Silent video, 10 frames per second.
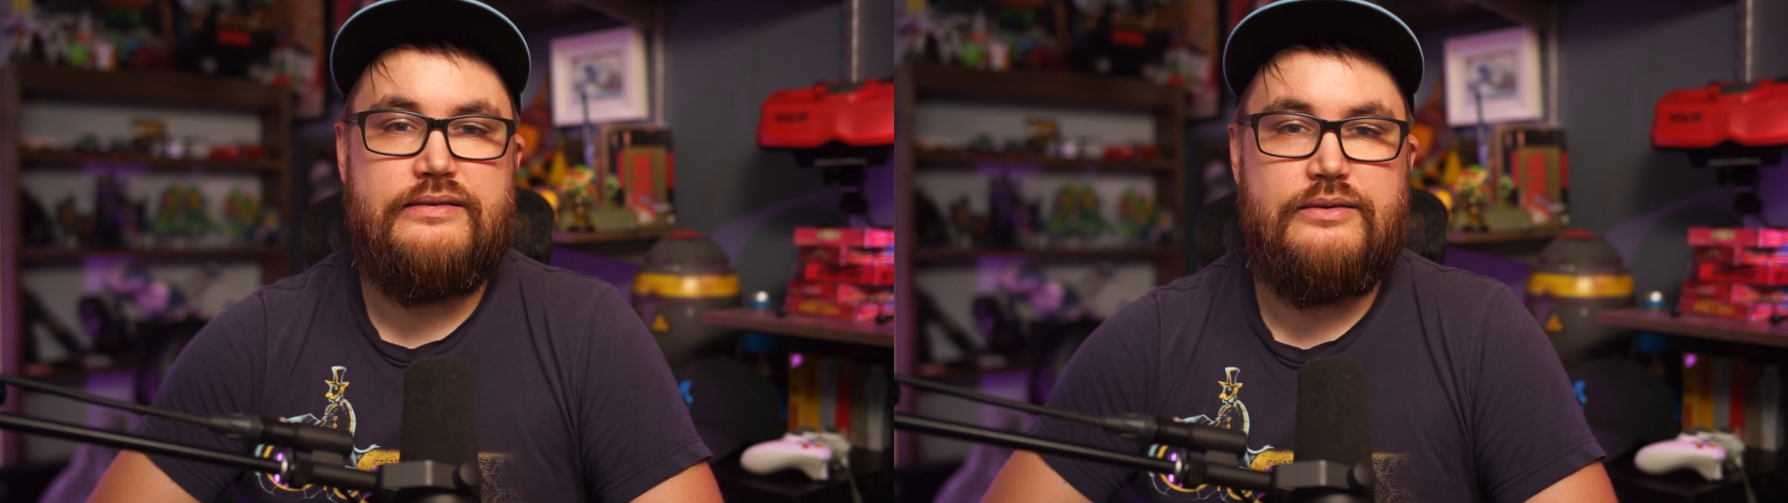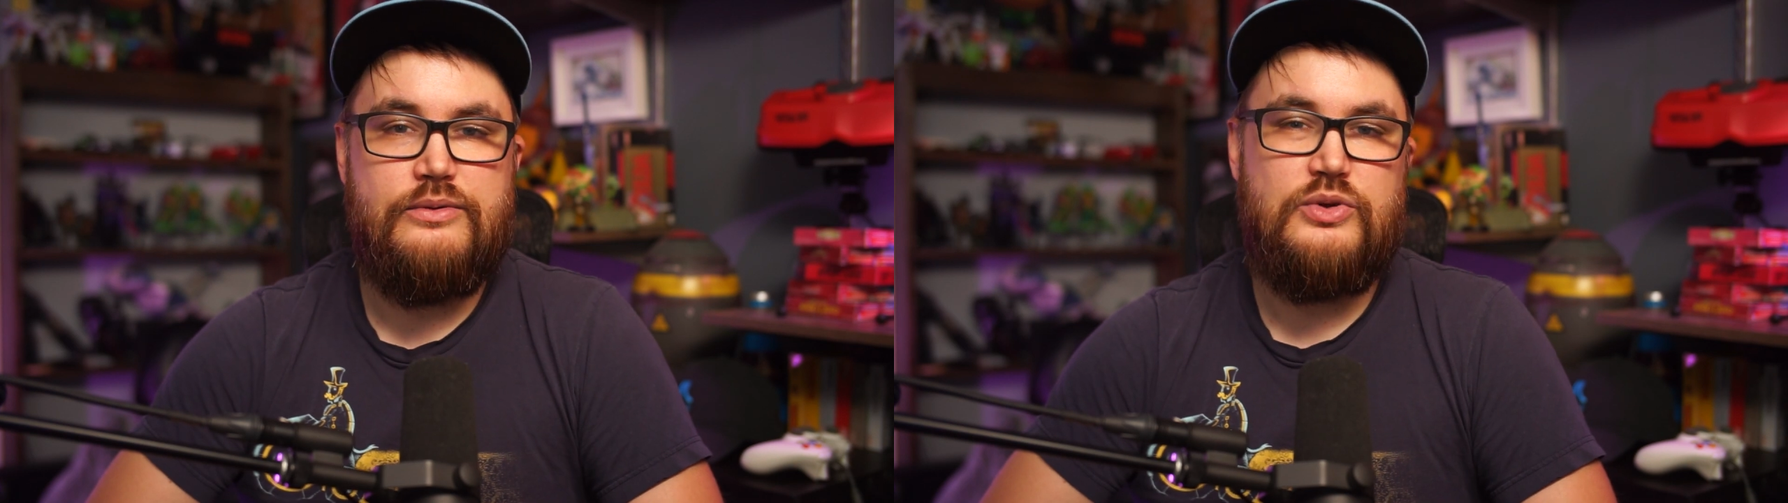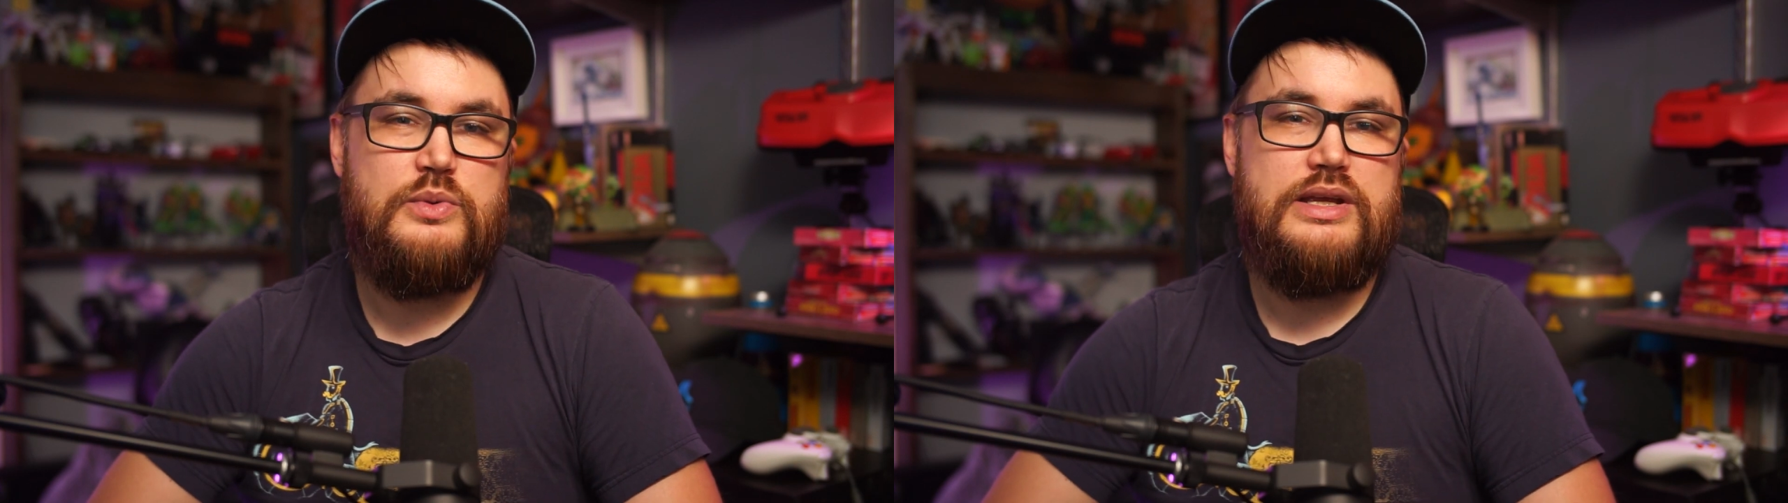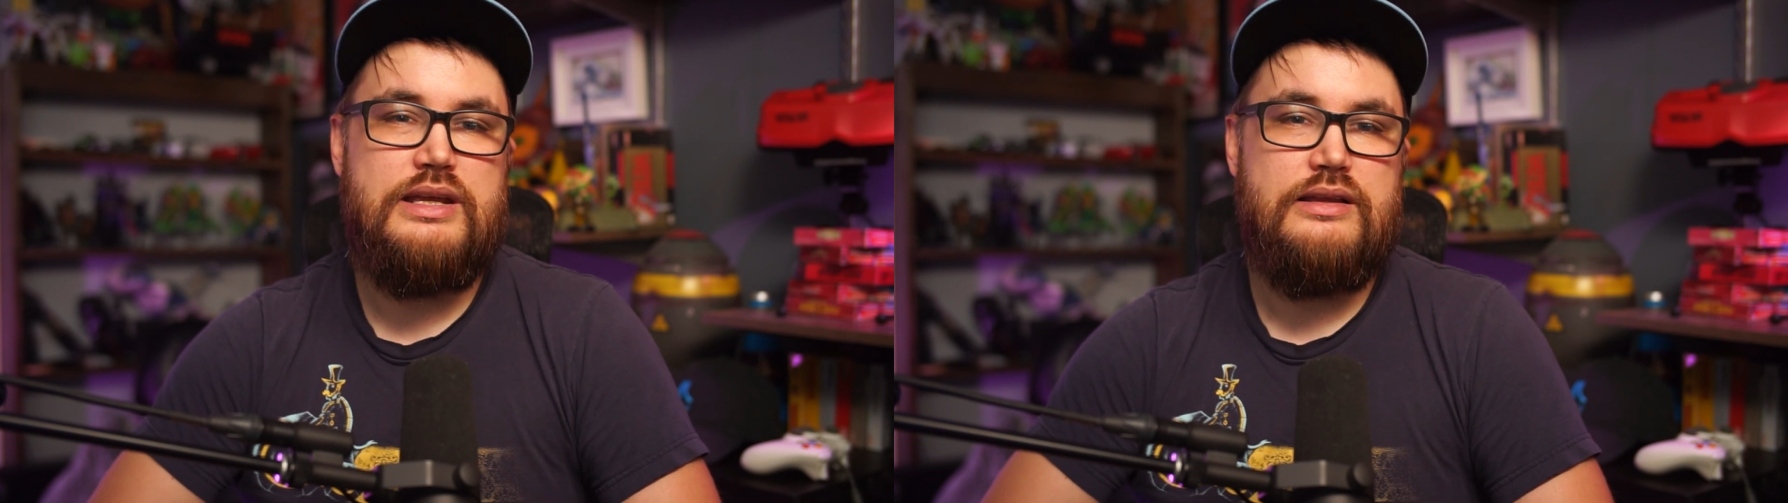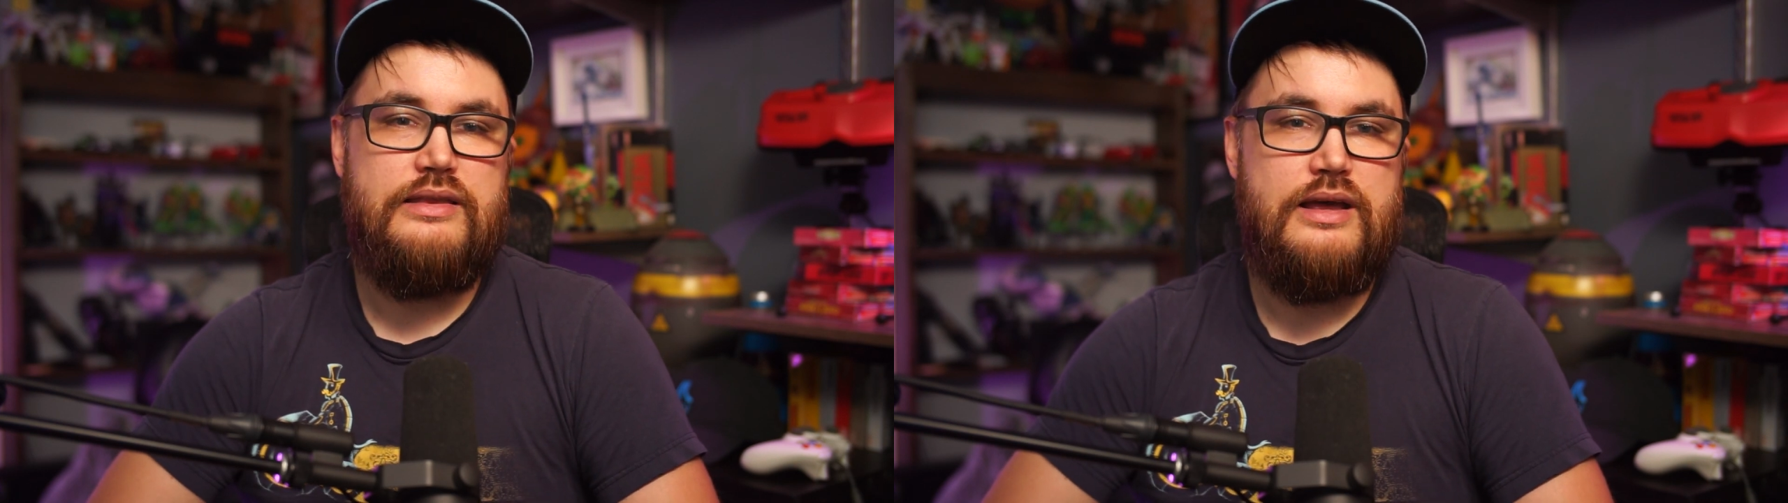so
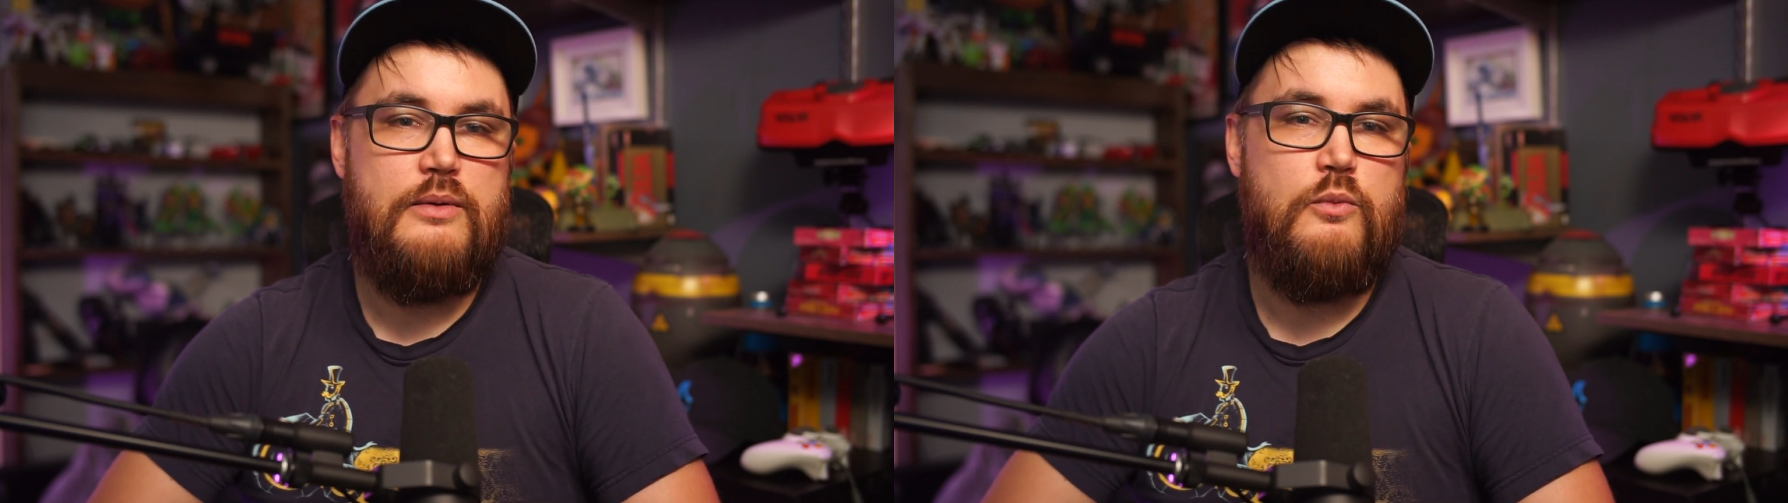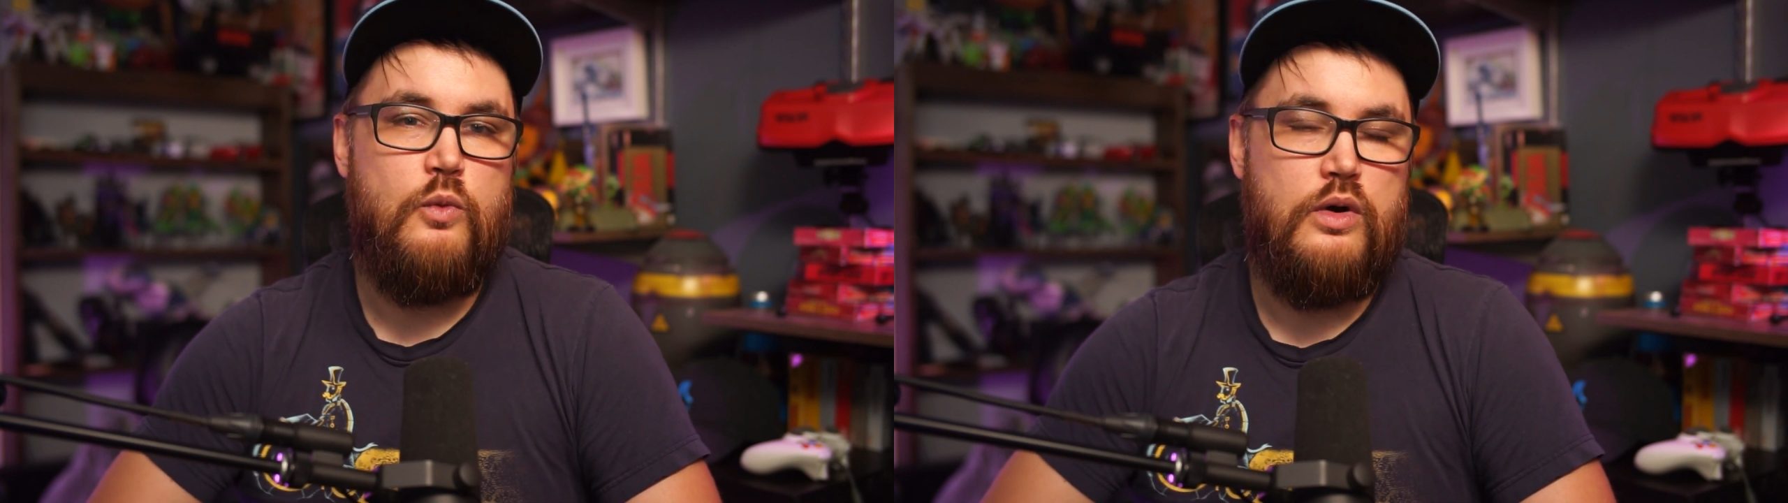tweaking them